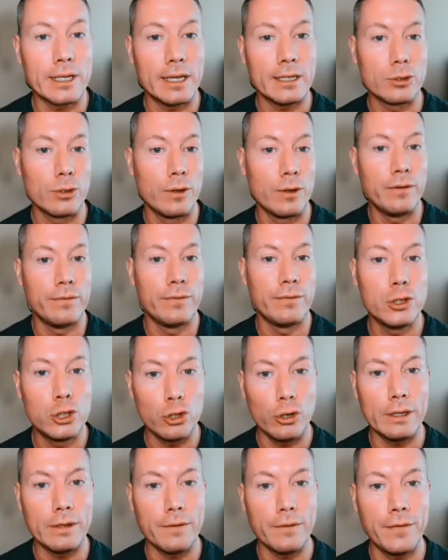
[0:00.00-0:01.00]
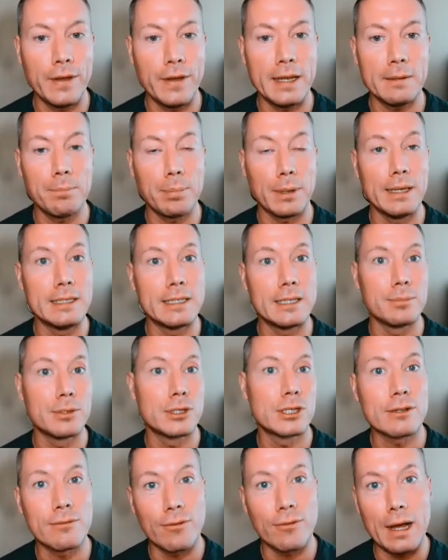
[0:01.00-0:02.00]
Yeah, so if you've enjoyed the vid, please
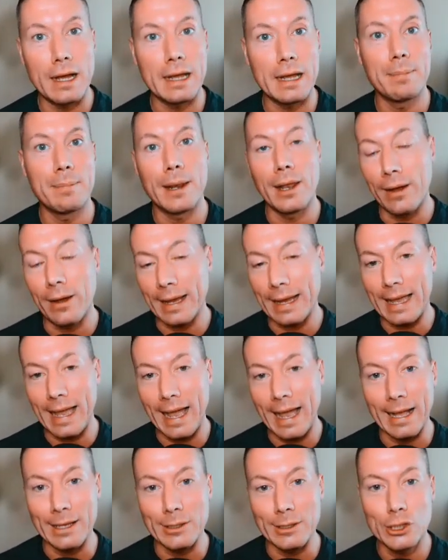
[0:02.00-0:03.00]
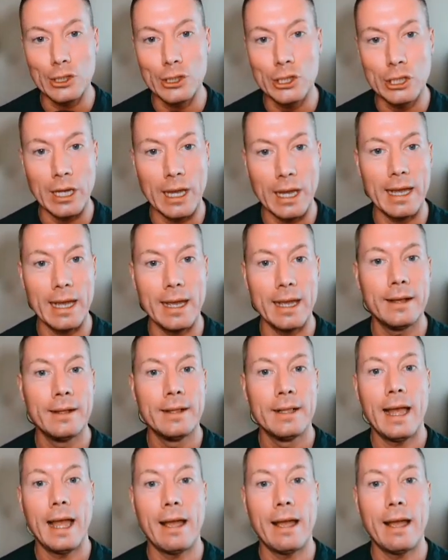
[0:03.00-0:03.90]
subscribe, like, and share.